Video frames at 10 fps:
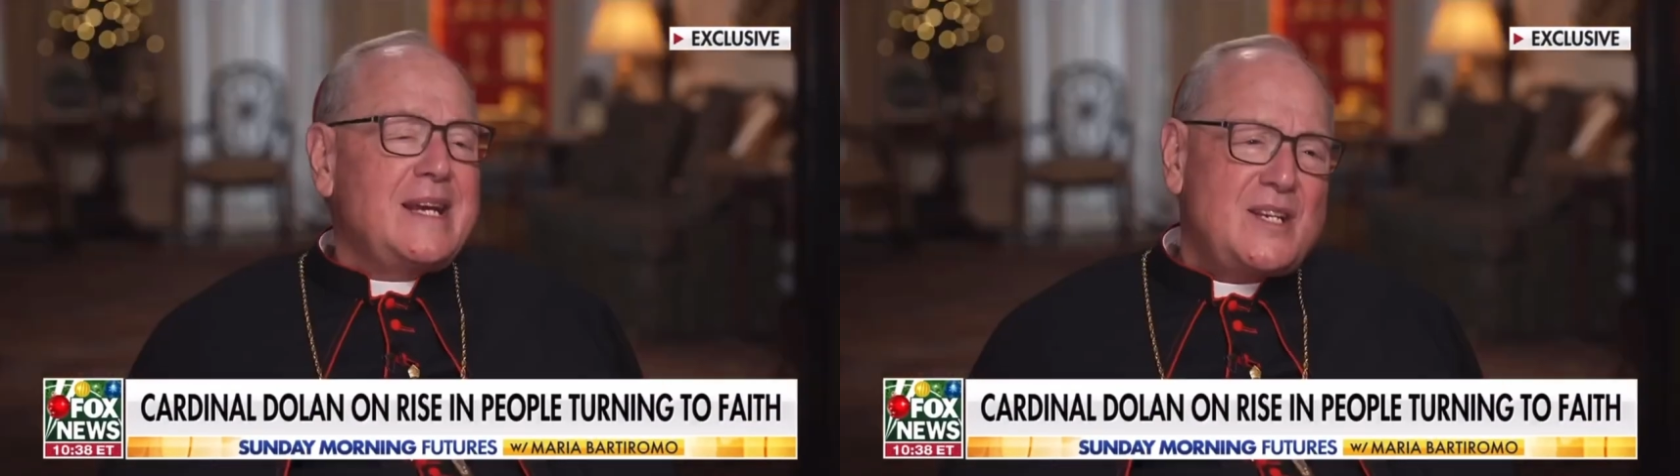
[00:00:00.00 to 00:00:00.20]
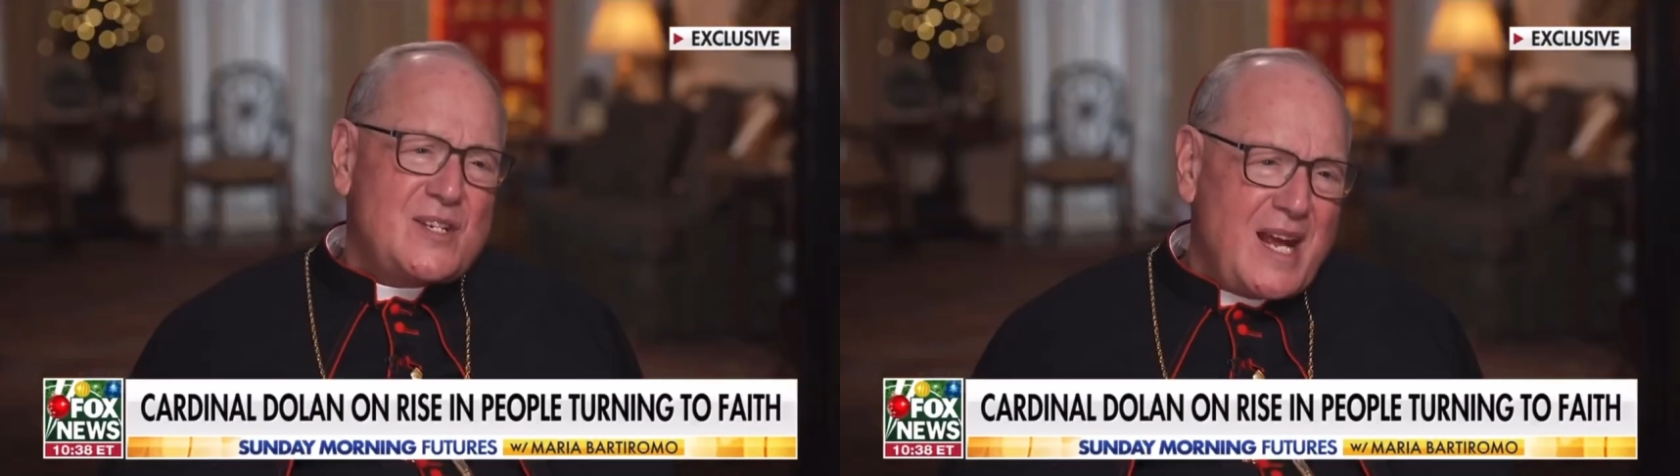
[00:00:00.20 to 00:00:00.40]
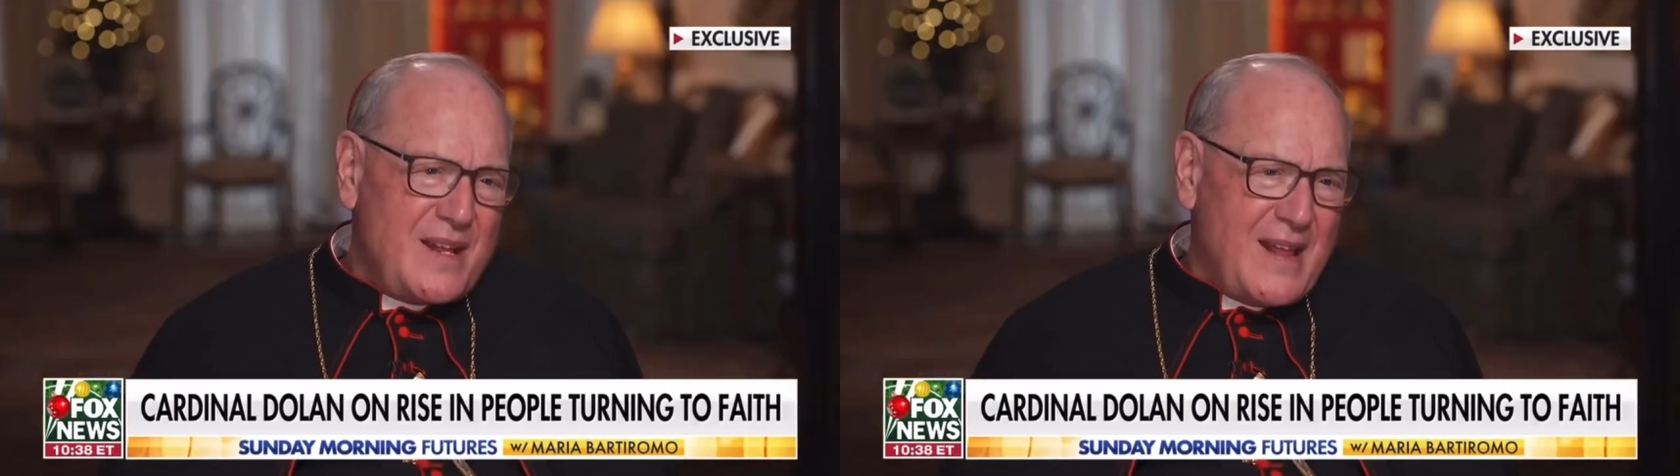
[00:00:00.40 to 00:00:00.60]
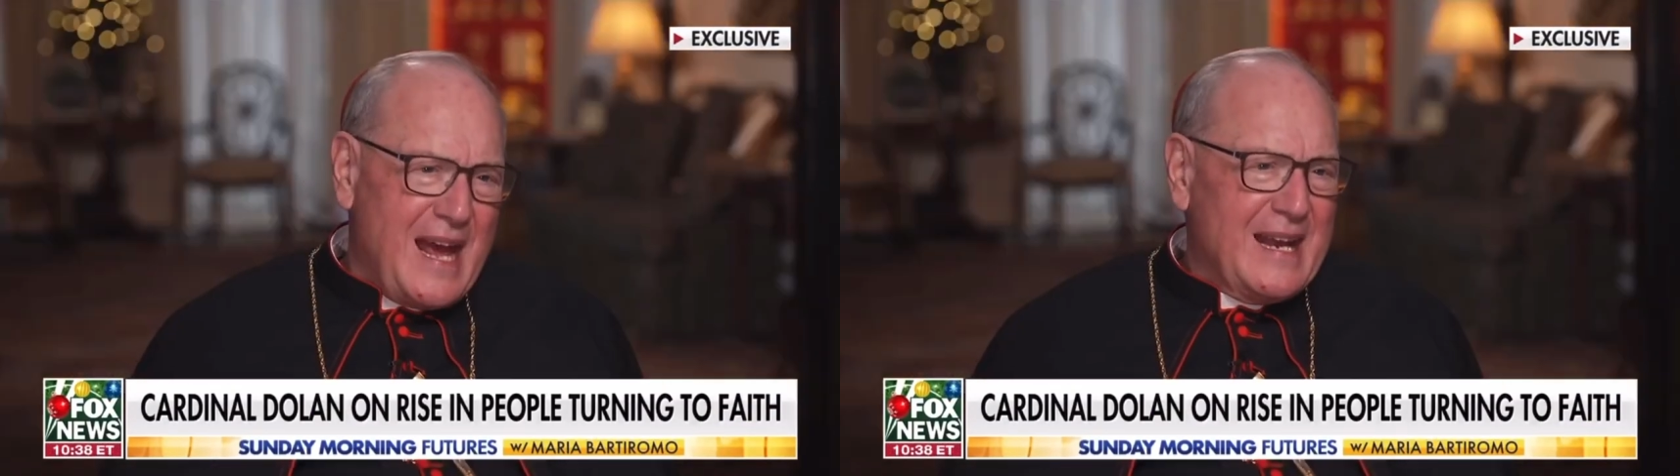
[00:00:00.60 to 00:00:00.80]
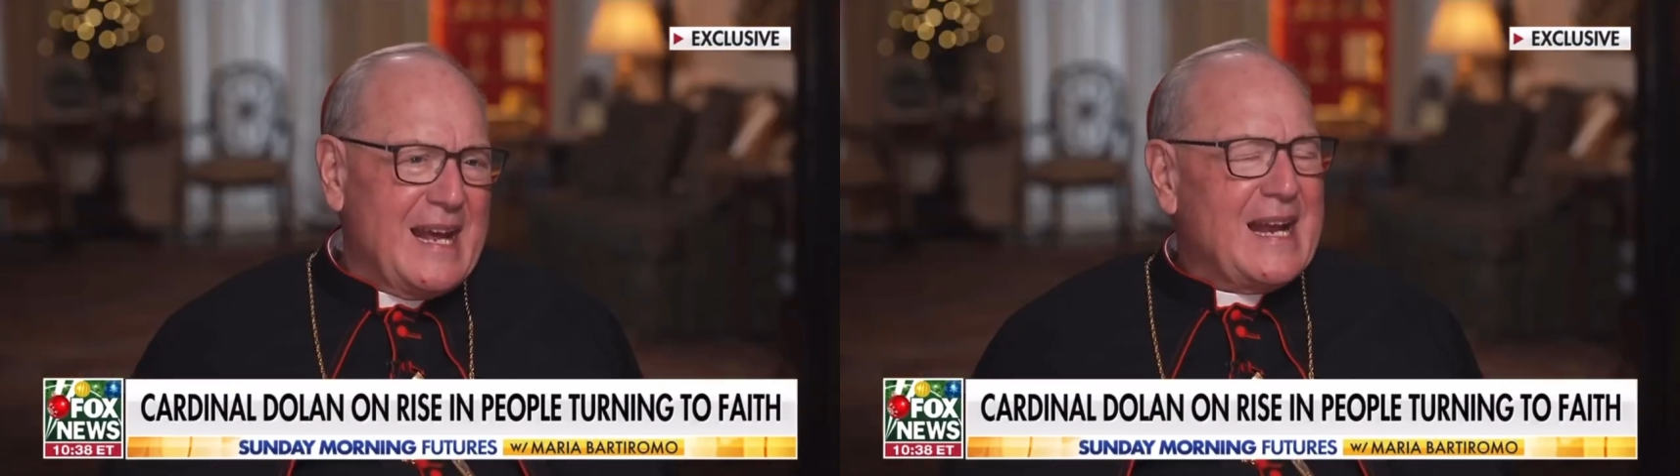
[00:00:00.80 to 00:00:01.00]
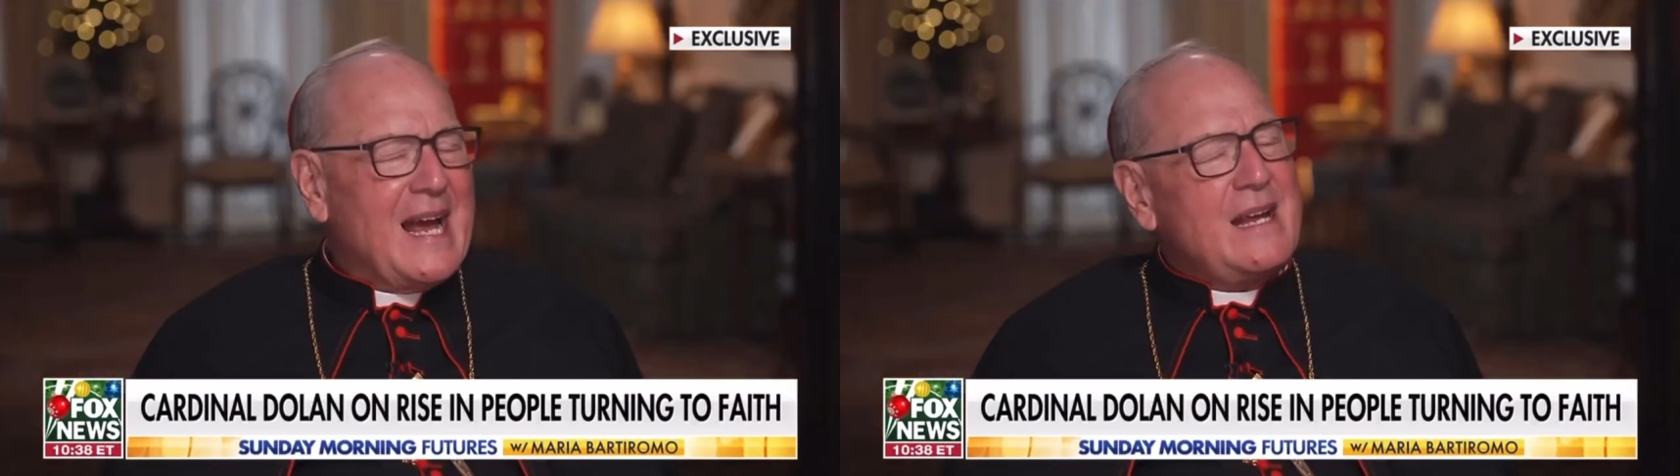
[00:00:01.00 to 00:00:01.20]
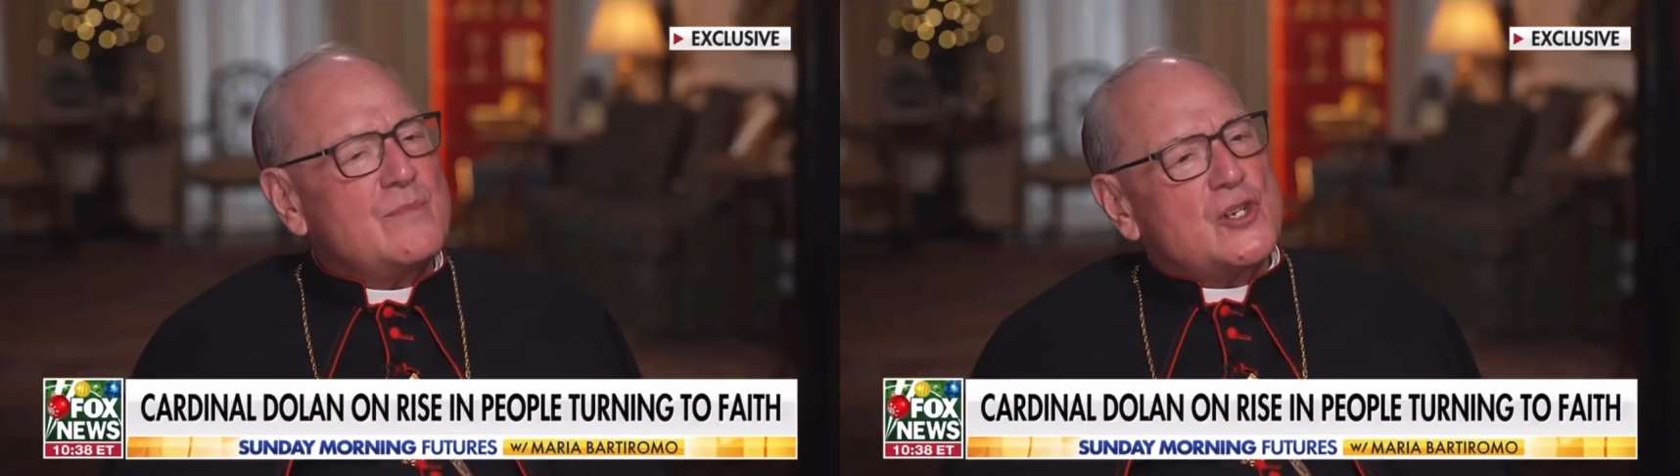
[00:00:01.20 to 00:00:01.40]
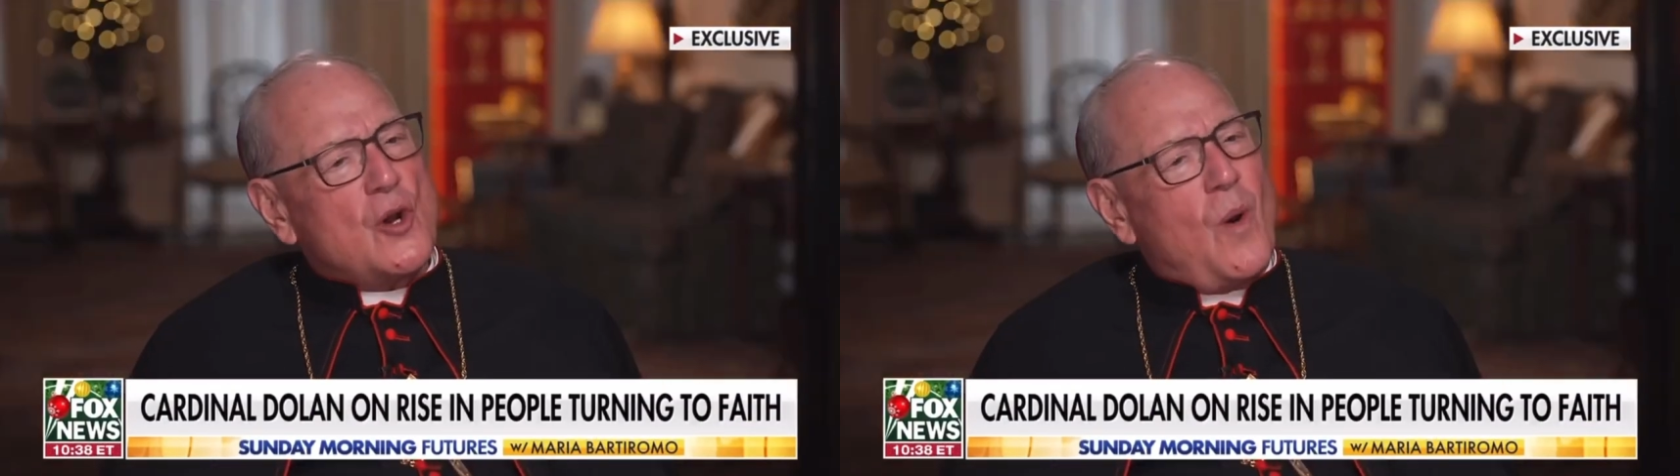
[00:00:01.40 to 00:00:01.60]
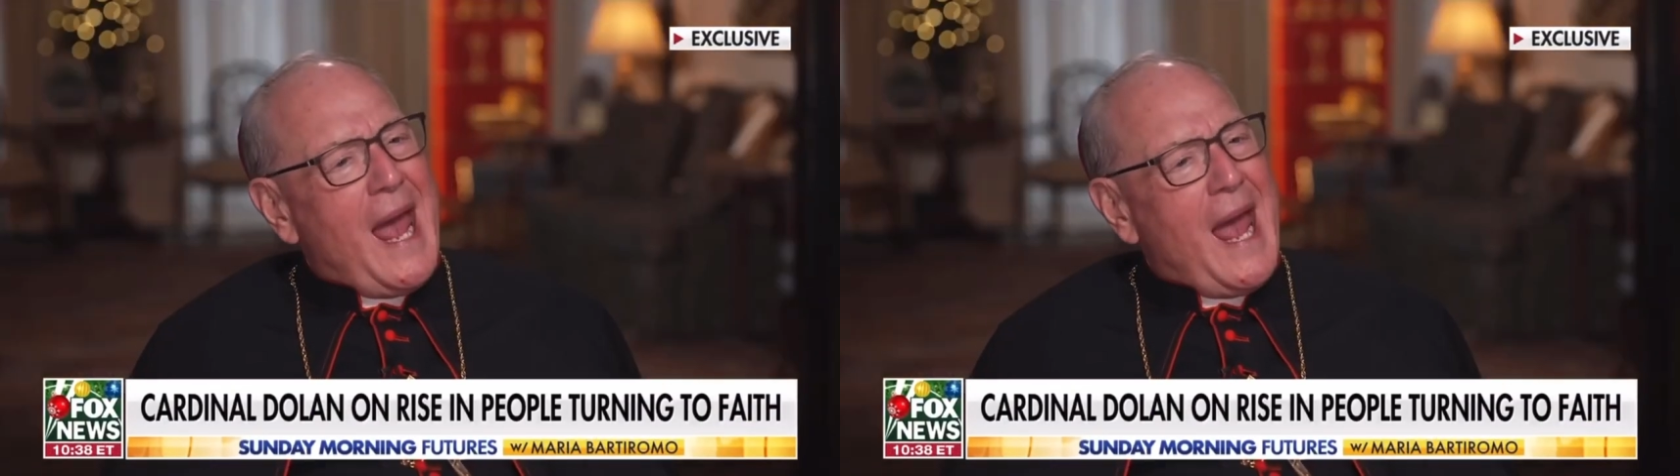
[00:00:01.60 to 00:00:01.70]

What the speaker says: They say that, and I am so